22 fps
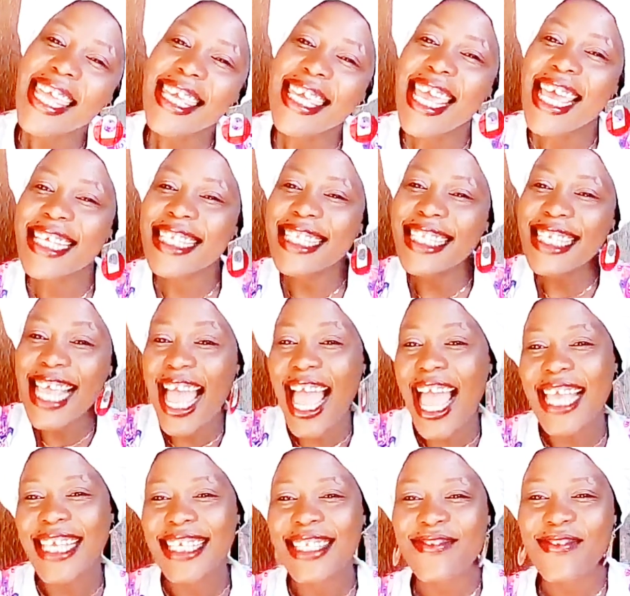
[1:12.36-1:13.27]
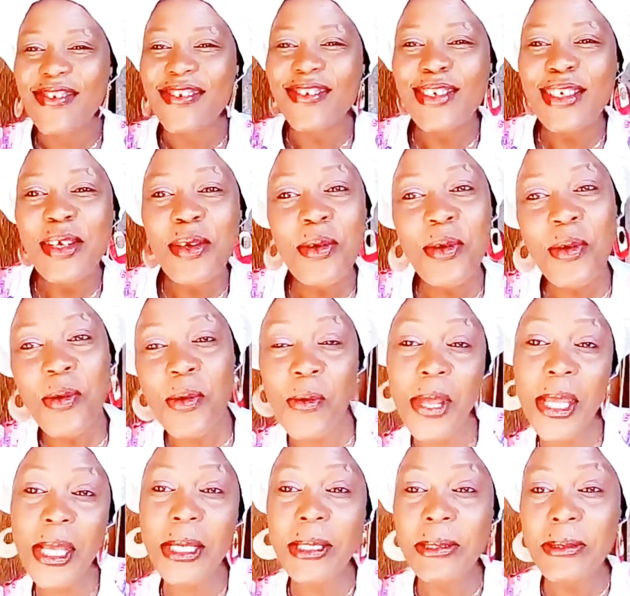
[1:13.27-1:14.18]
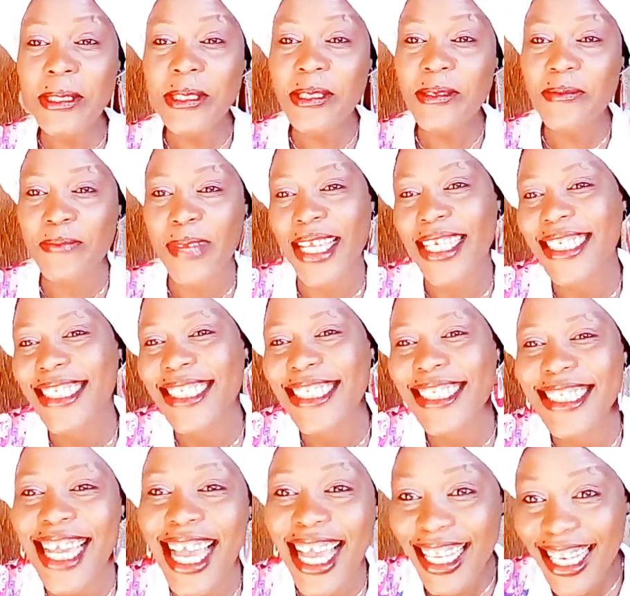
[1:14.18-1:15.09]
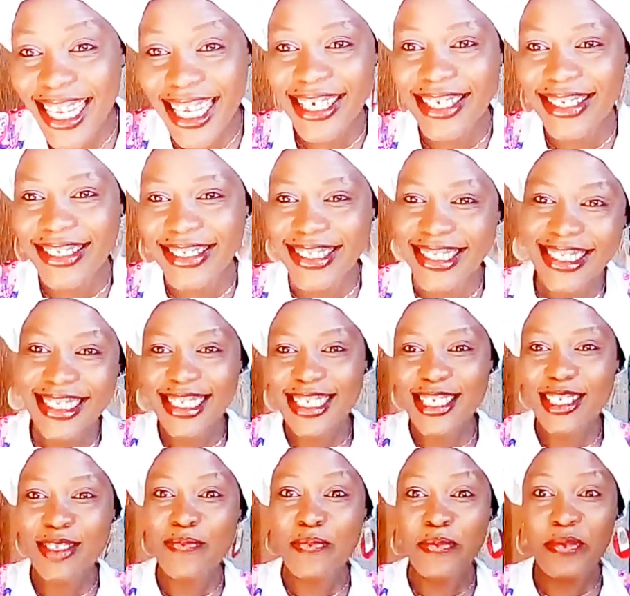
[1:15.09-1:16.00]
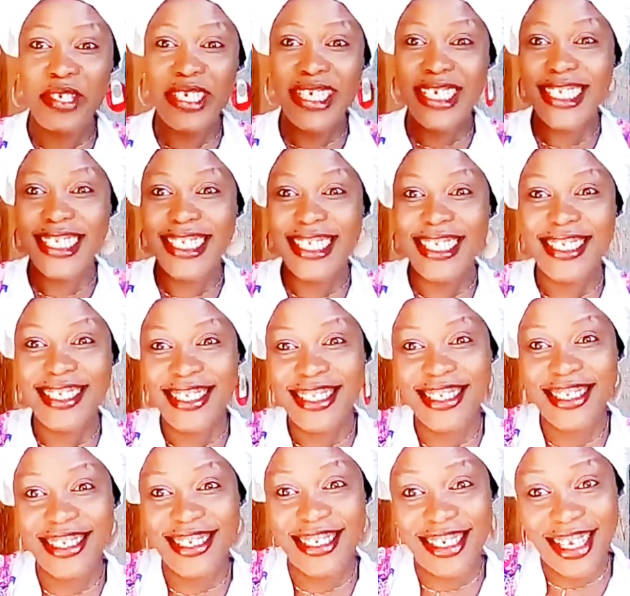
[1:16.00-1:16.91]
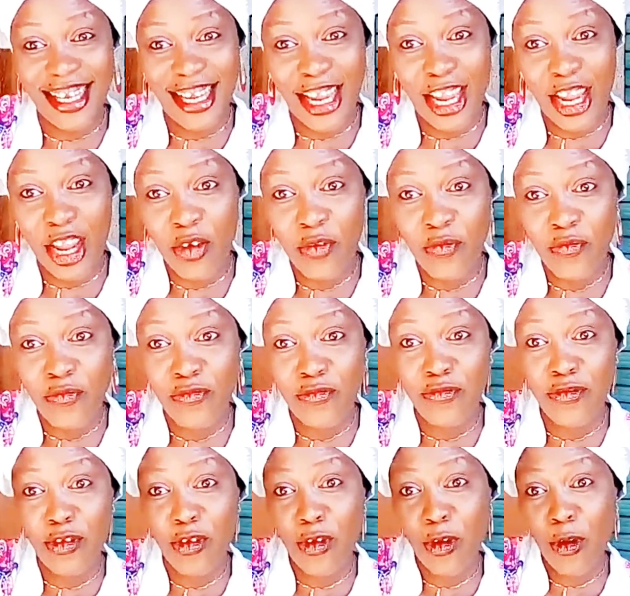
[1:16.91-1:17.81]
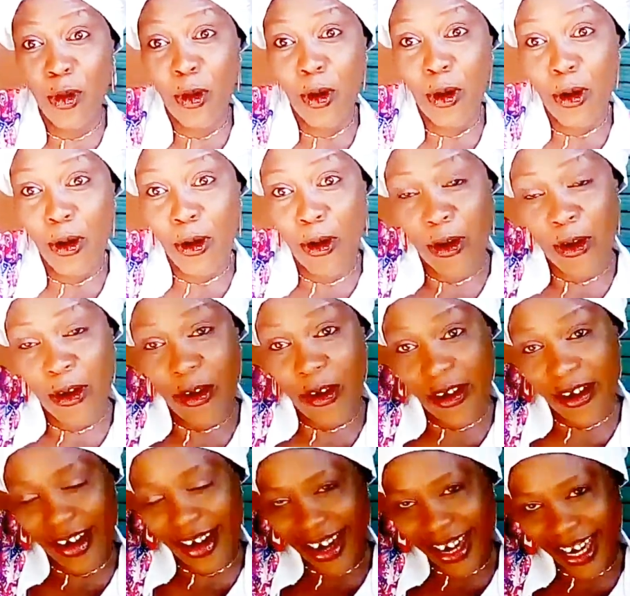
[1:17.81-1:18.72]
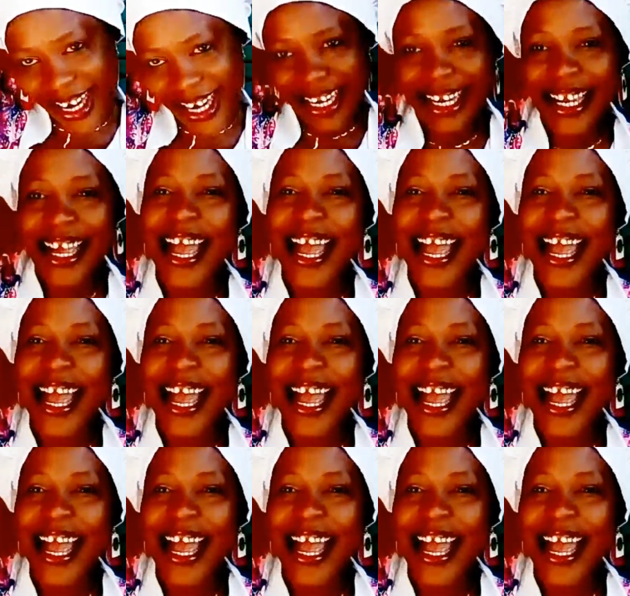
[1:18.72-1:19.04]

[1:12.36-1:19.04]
Yes guys, welcome to my channel. This is Princess Chi Vlog.